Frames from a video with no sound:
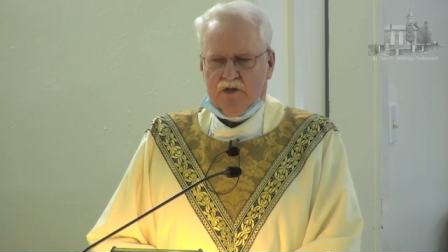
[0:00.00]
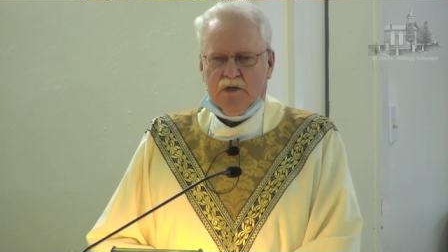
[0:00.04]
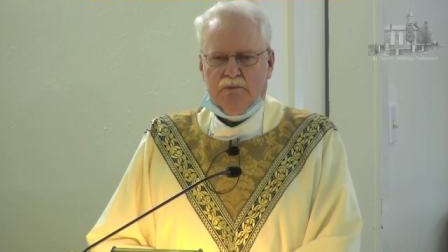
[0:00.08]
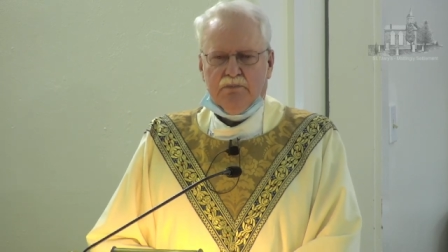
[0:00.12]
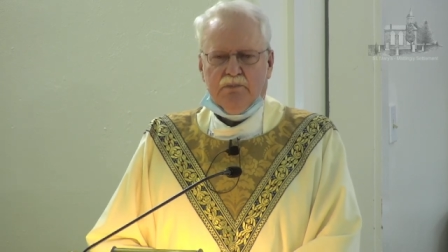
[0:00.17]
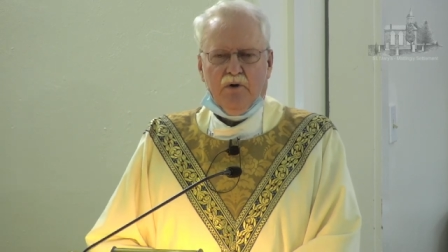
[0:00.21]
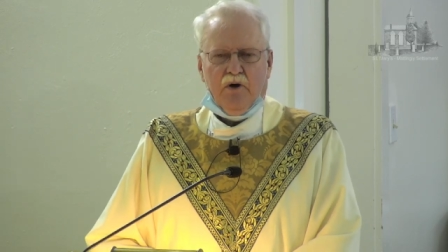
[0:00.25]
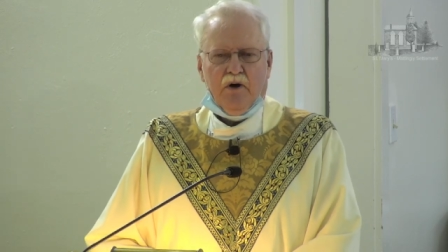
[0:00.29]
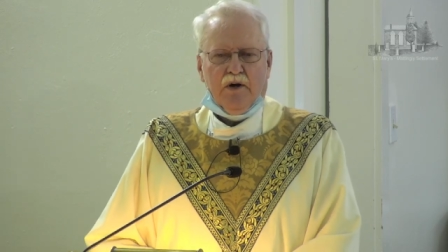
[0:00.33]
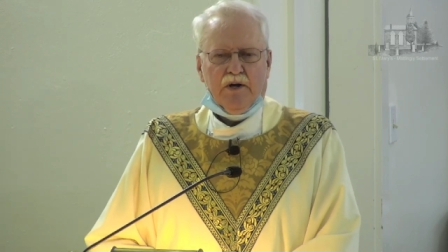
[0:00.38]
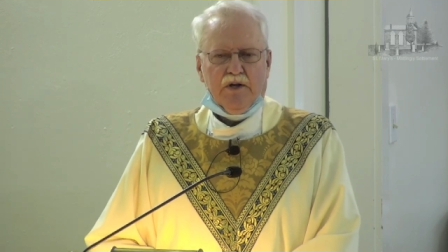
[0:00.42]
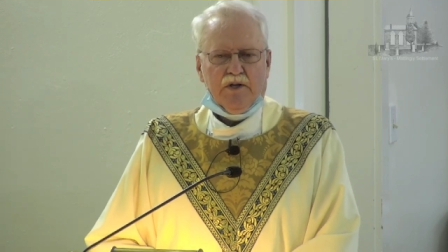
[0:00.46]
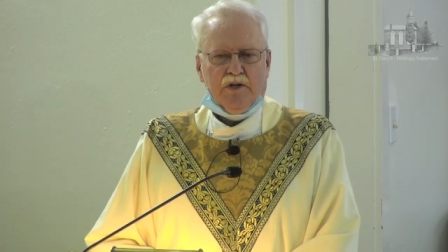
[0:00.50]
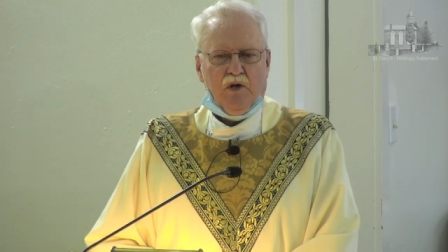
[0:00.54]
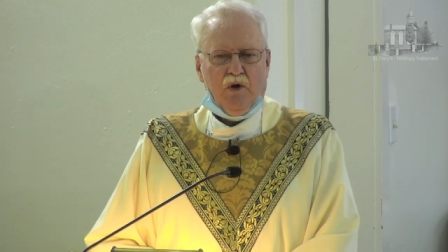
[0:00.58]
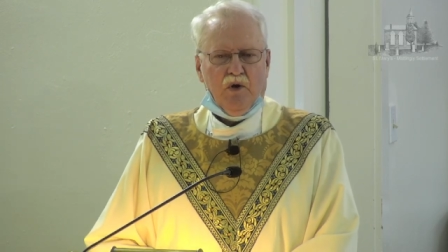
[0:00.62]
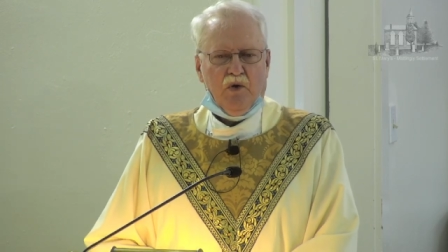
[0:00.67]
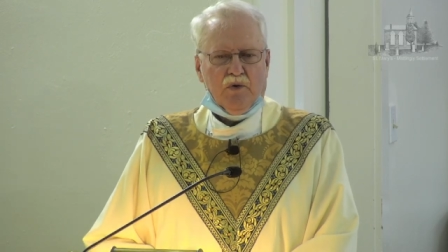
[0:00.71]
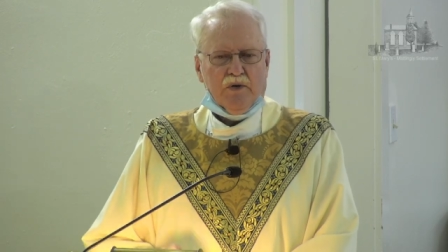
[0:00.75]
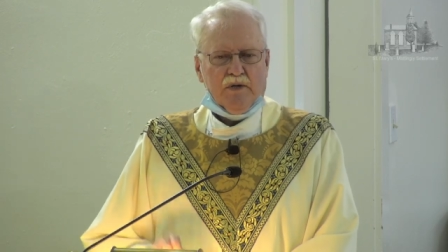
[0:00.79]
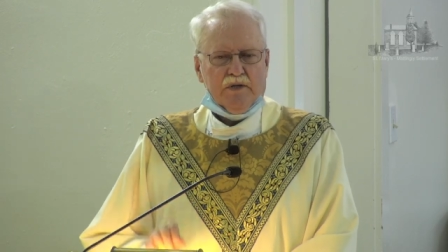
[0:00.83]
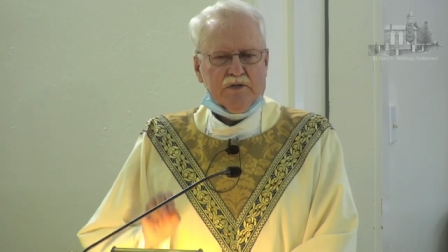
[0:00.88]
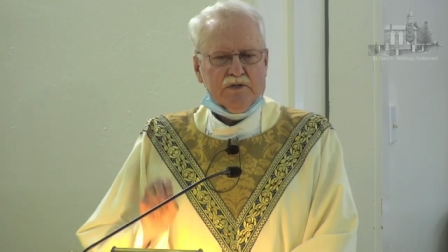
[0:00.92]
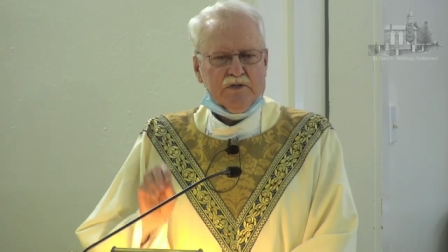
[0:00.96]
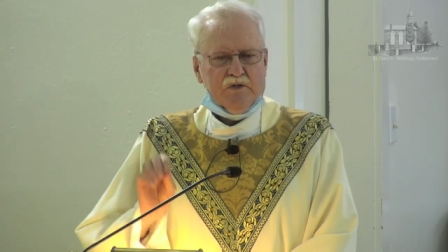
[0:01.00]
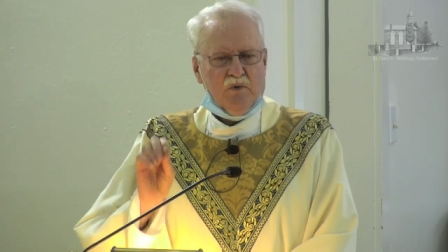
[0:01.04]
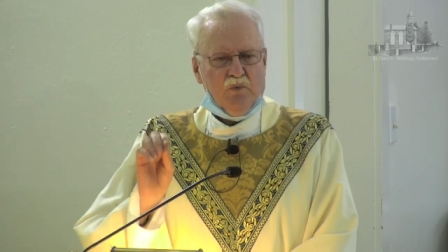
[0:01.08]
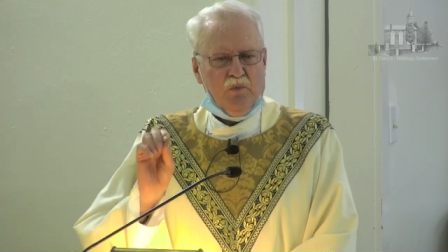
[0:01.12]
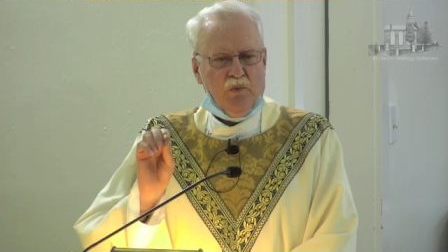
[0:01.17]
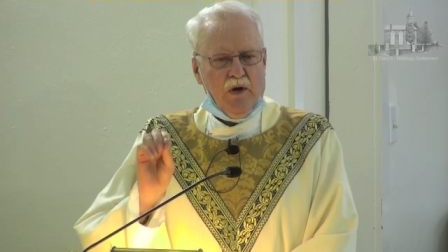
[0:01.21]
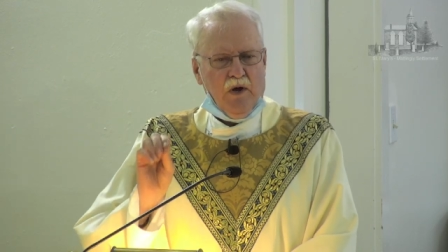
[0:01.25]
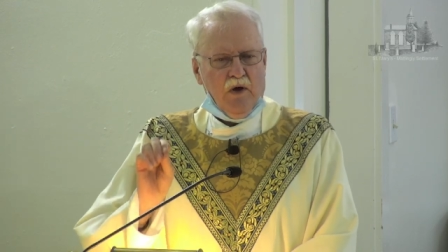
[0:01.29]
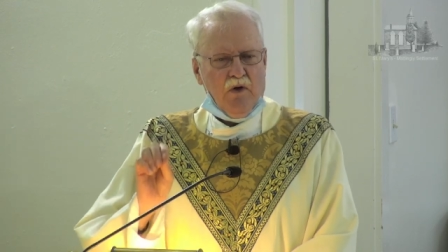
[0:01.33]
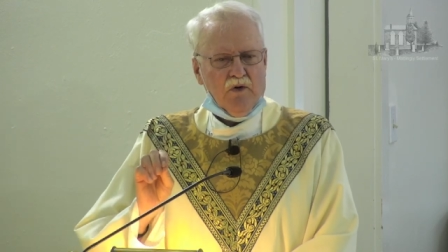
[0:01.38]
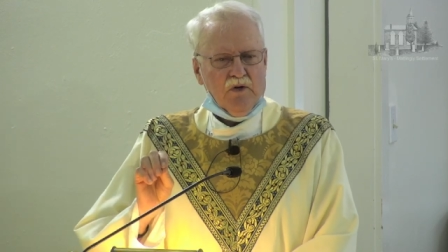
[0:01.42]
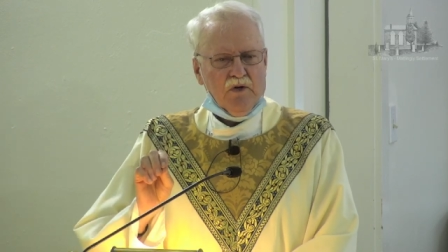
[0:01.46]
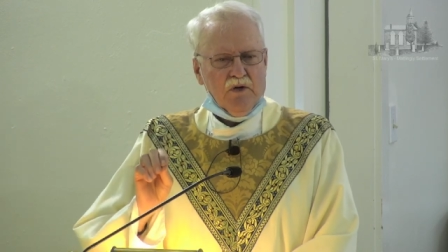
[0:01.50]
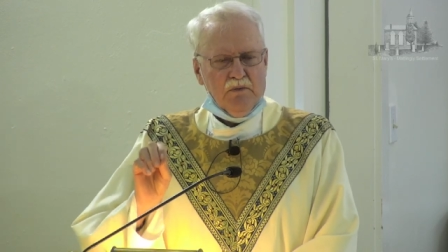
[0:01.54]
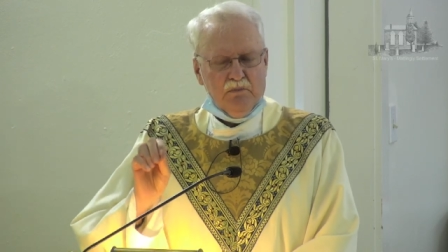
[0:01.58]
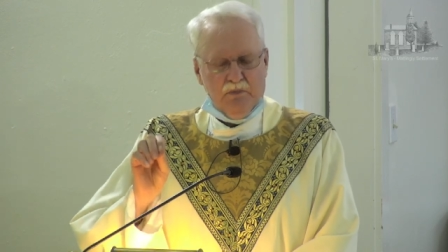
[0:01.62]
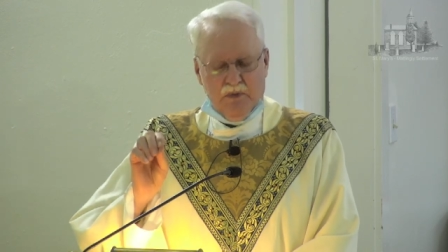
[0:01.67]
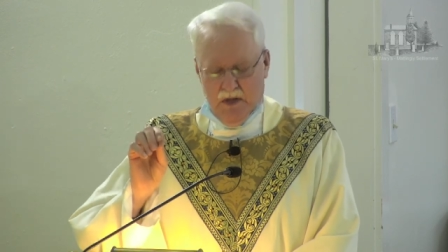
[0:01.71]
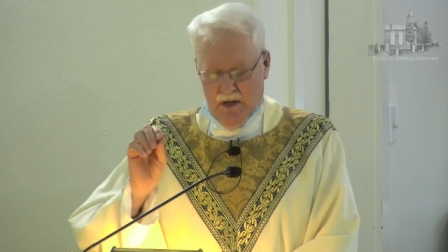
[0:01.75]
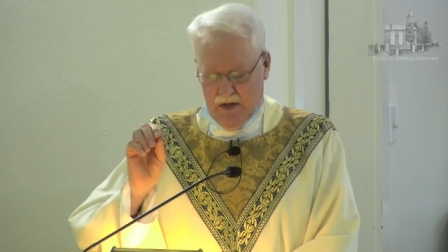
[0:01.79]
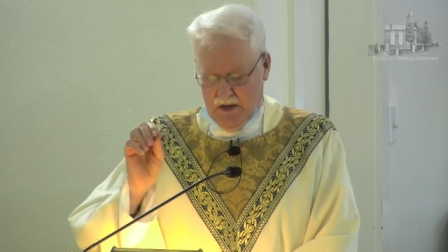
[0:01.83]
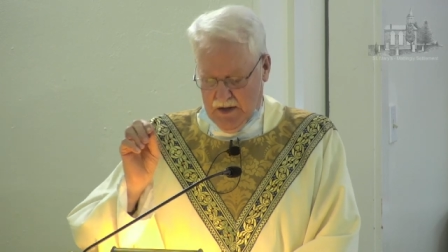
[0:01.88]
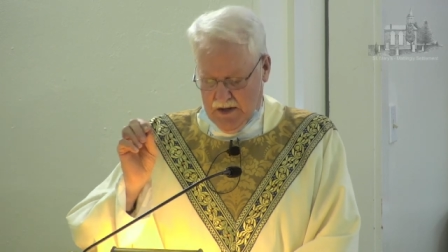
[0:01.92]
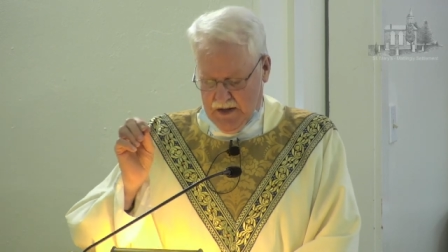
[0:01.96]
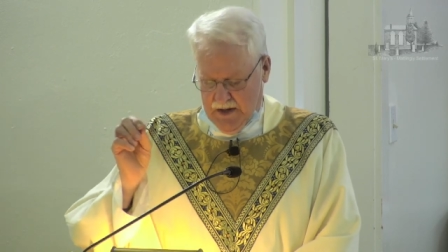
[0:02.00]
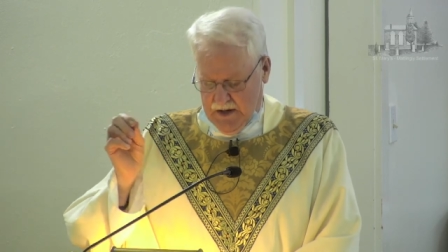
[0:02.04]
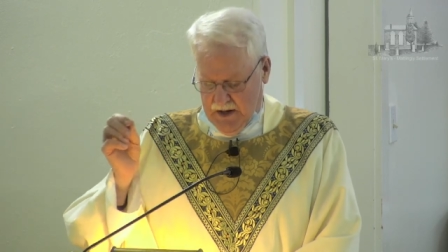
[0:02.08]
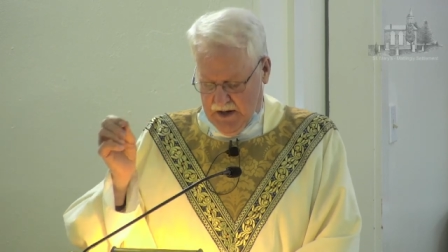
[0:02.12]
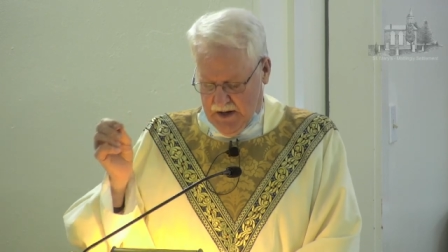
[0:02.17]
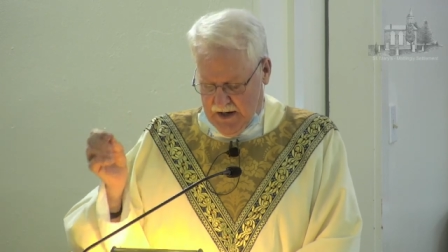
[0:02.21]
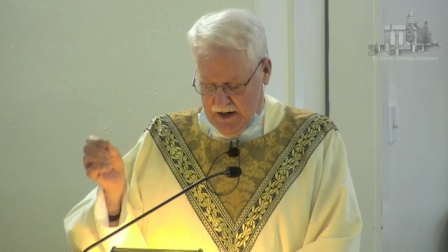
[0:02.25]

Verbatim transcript: they looked upon a yoke as a welcome